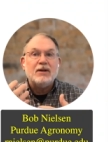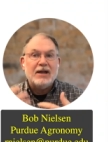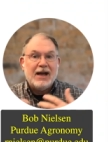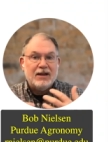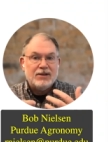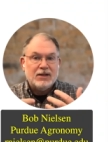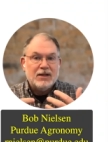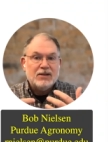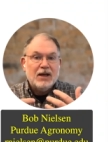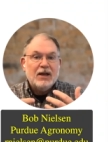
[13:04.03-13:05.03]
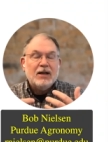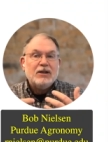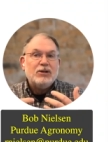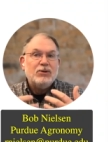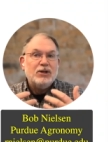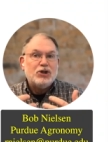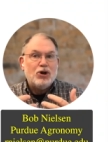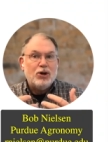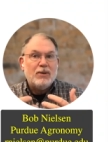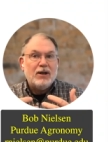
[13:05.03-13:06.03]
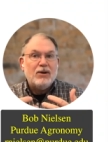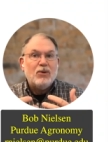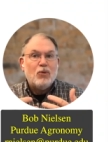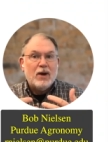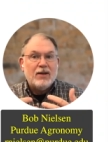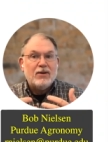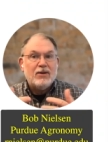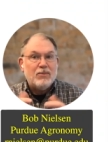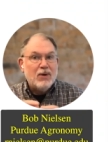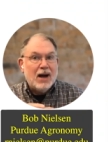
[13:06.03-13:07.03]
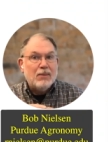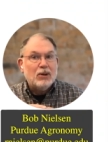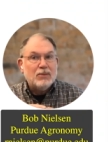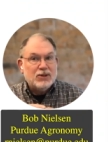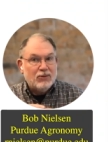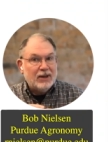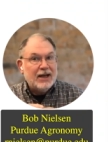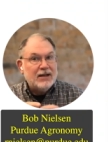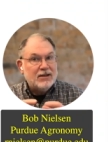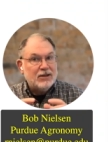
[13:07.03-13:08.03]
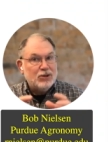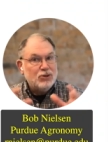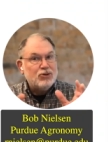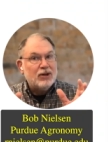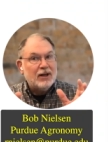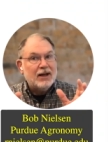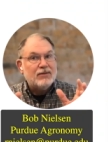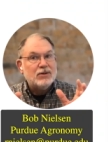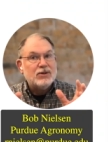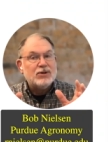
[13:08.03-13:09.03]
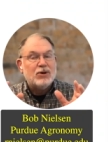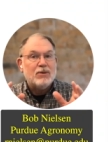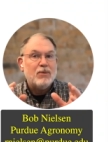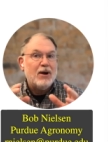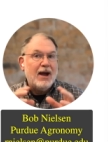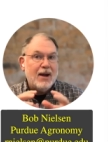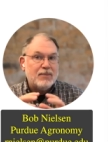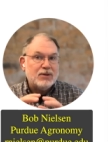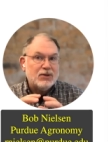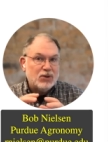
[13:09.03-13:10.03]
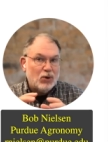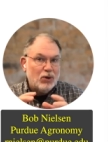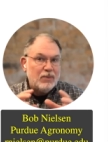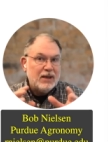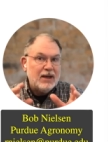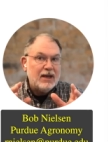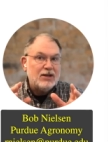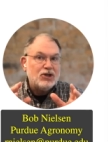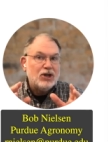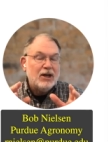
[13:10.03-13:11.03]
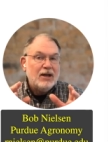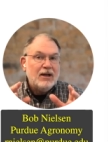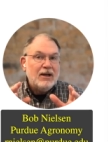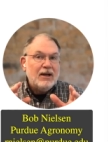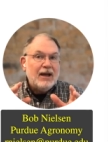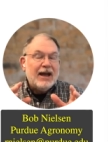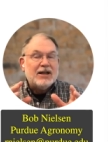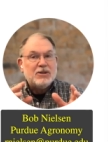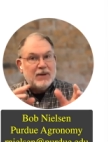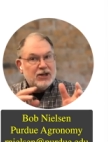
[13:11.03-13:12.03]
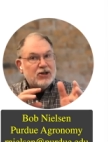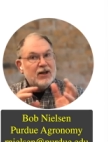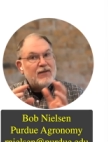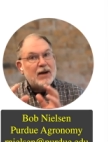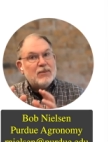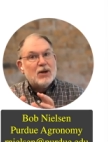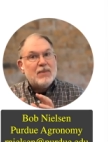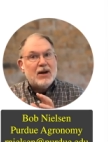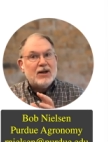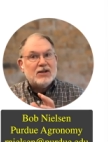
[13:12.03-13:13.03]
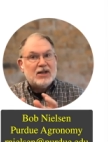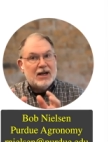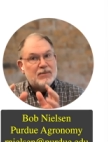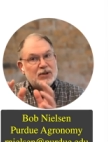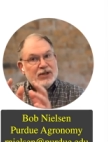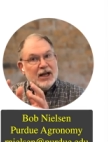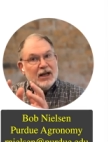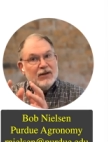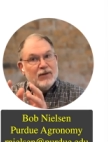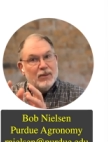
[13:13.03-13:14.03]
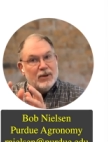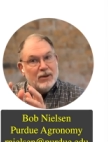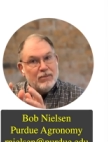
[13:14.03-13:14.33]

analyses to determine whether the problem is related to nutrient levels or perhaps soil pH and especially if I'm comparing samples taken from the